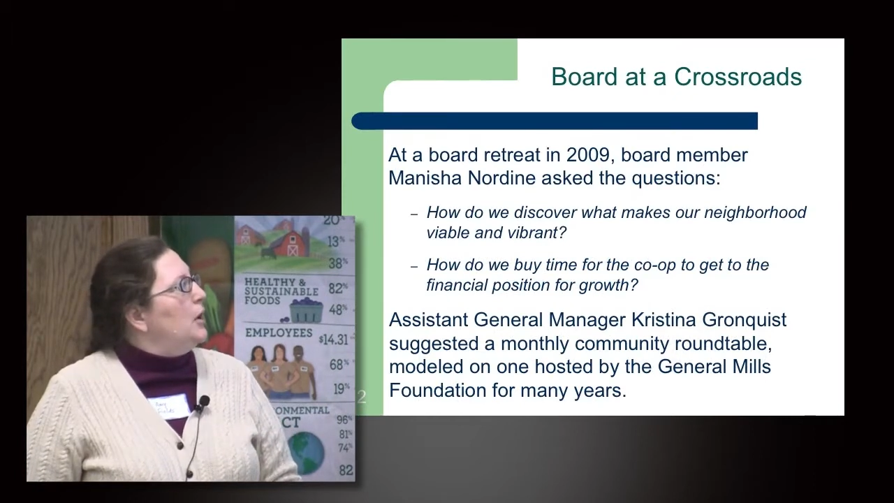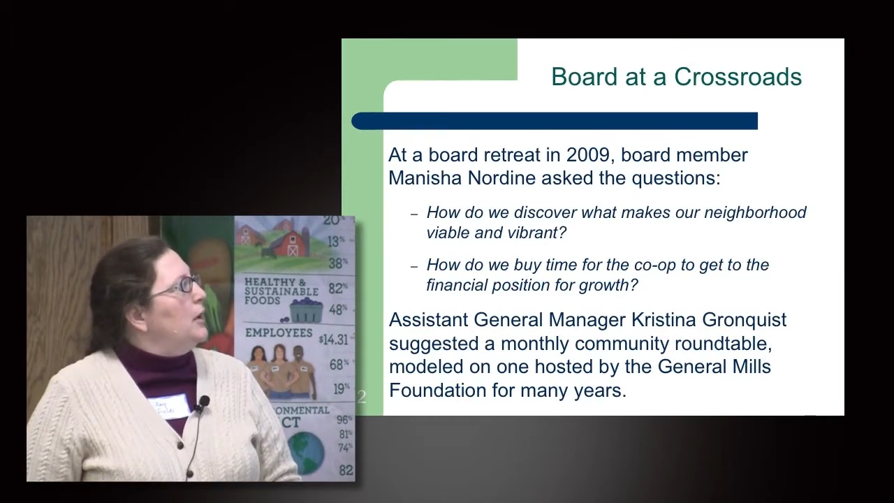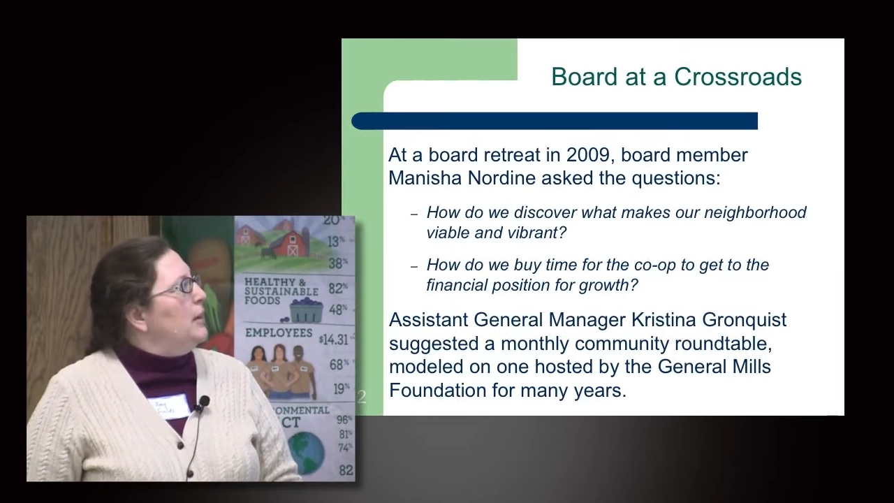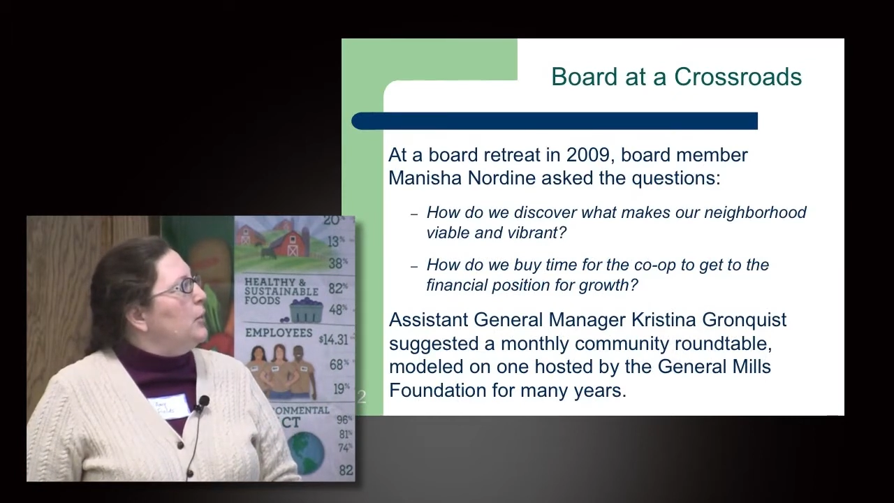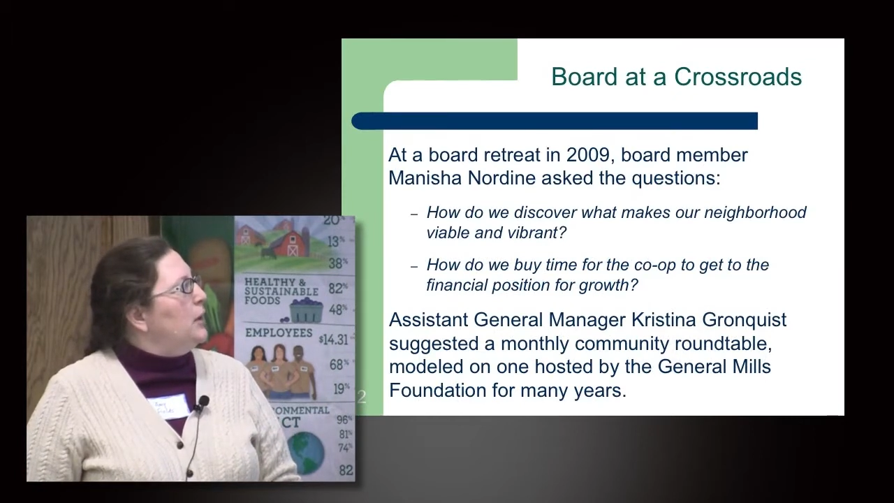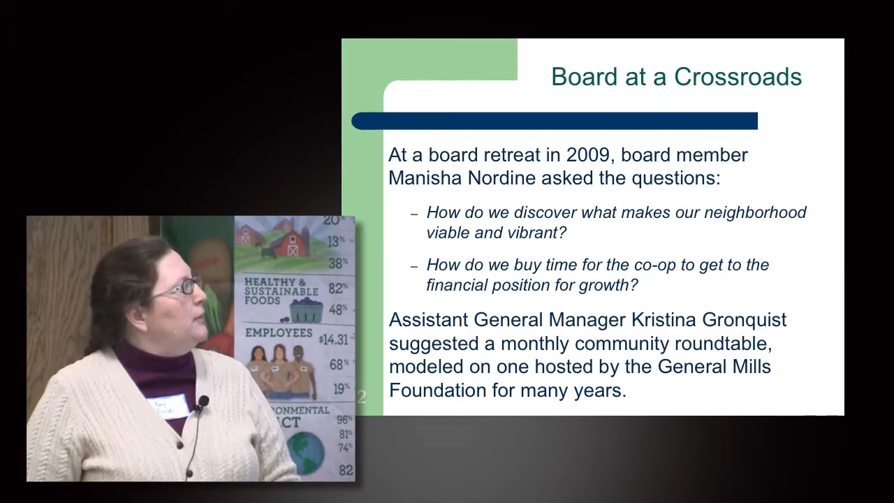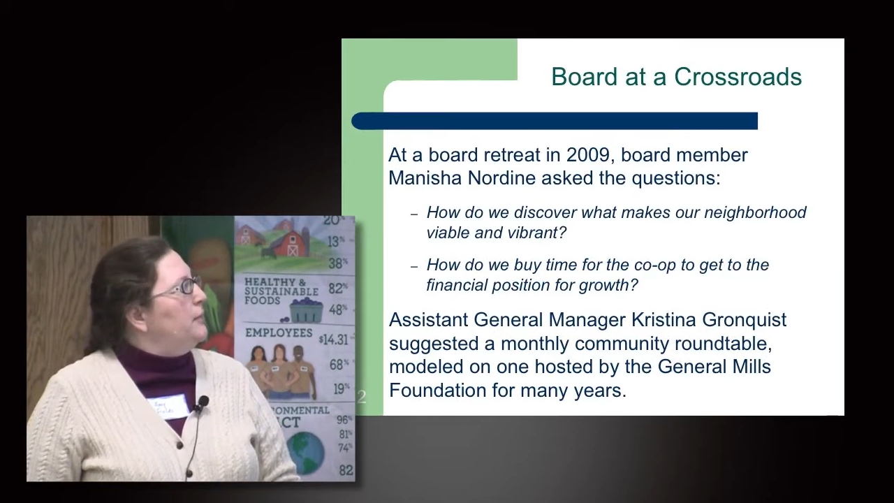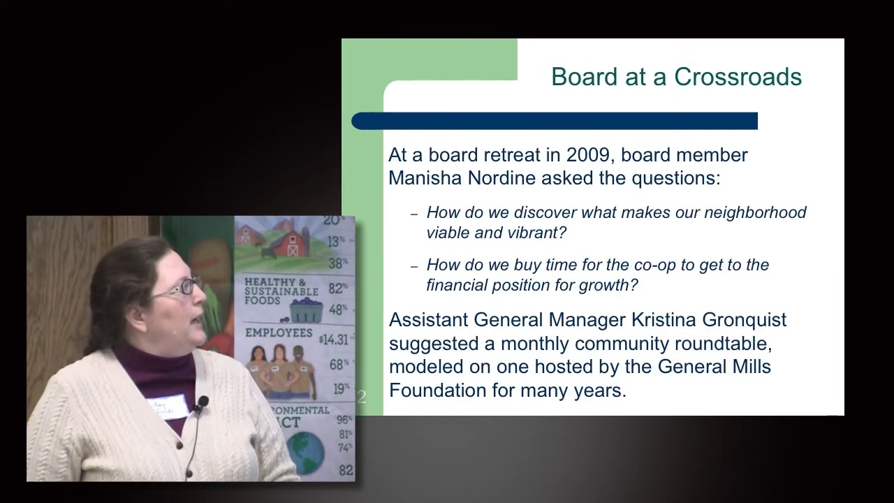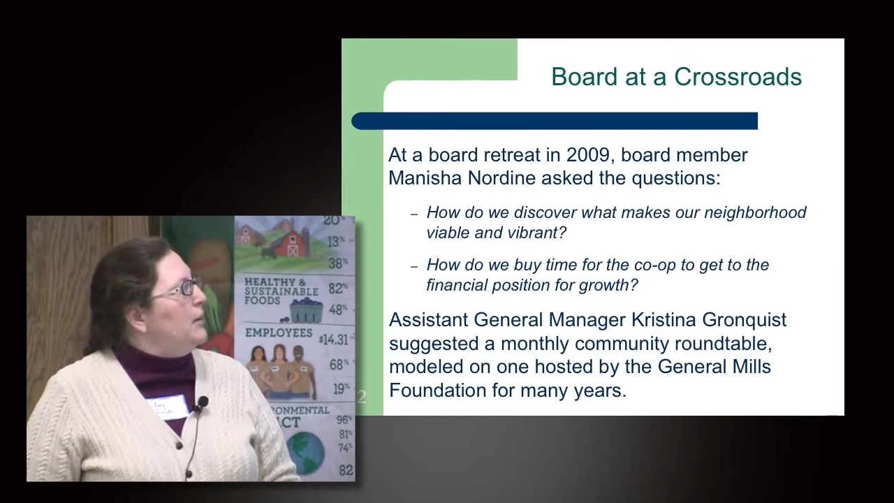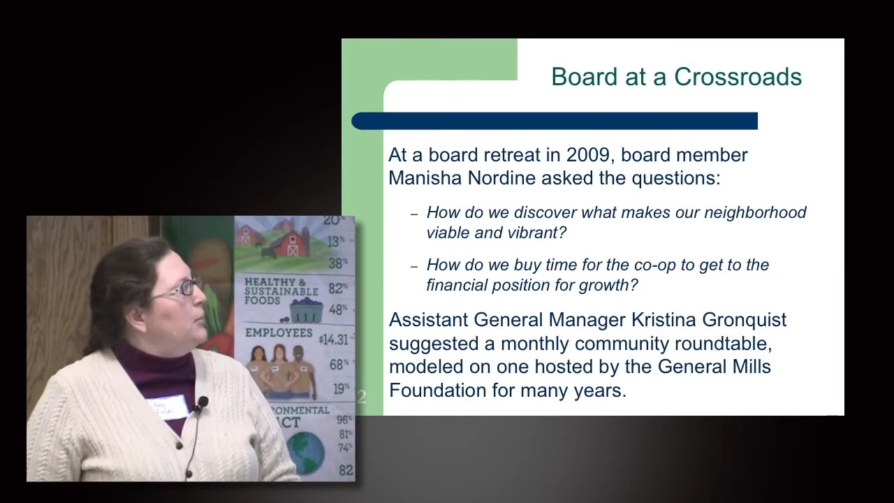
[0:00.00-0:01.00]
our neighborhood
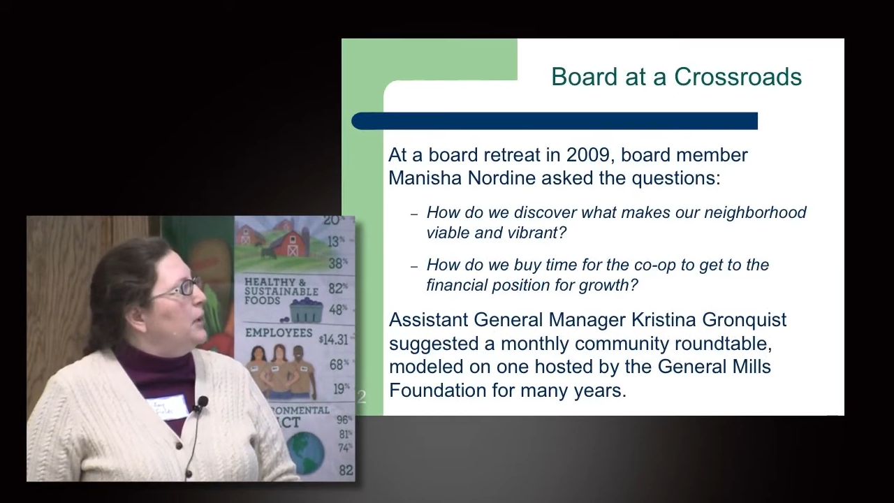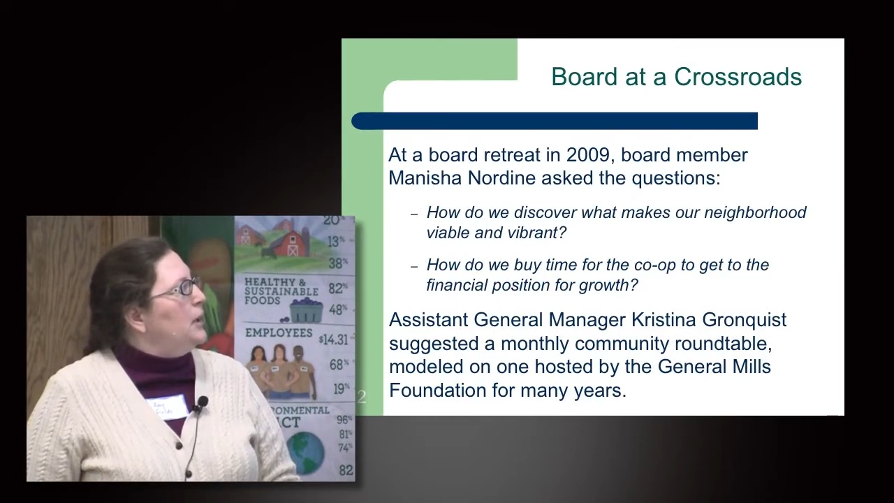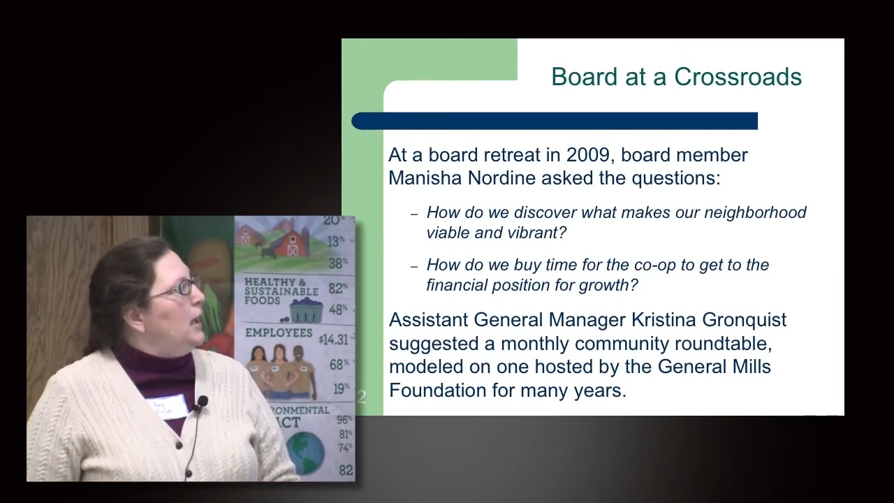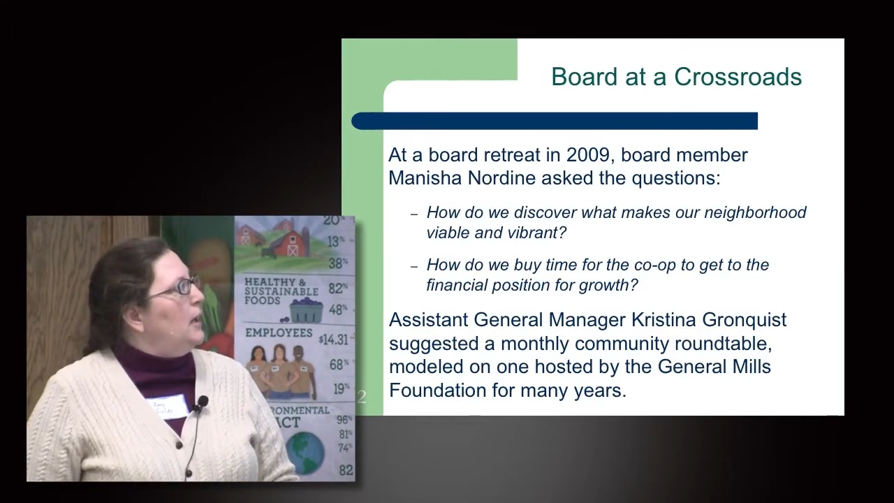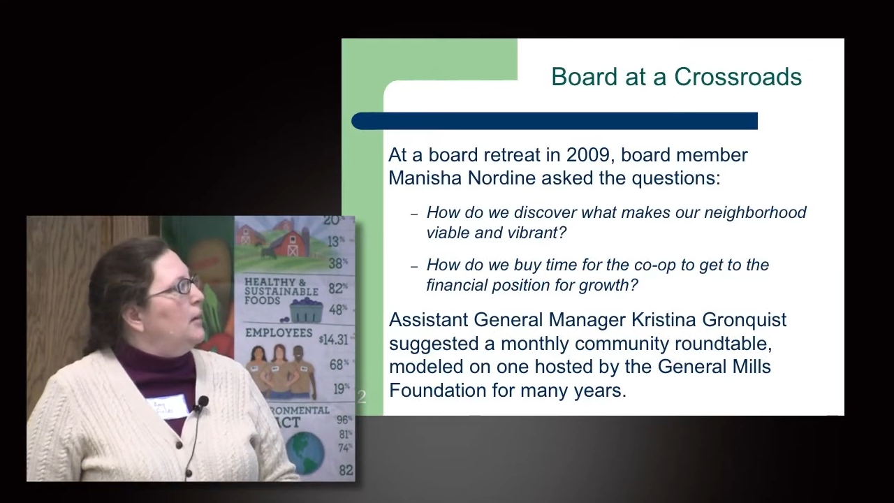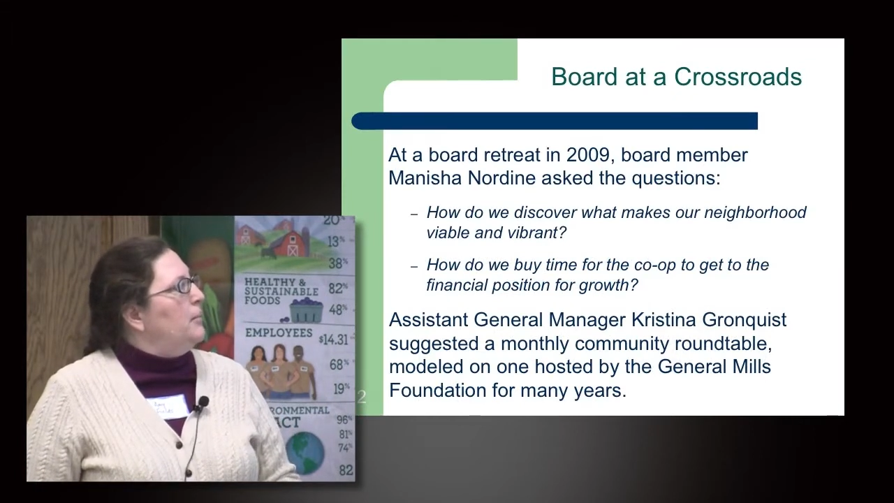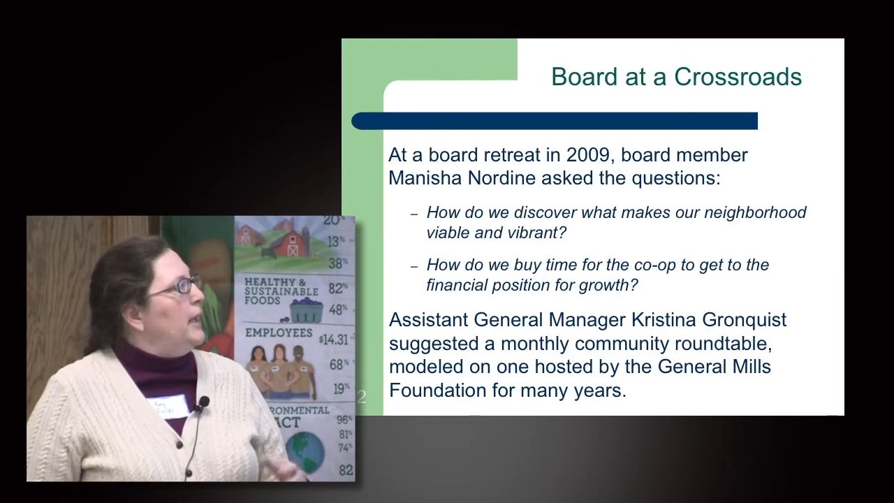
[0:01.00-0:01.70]
vibrant, um,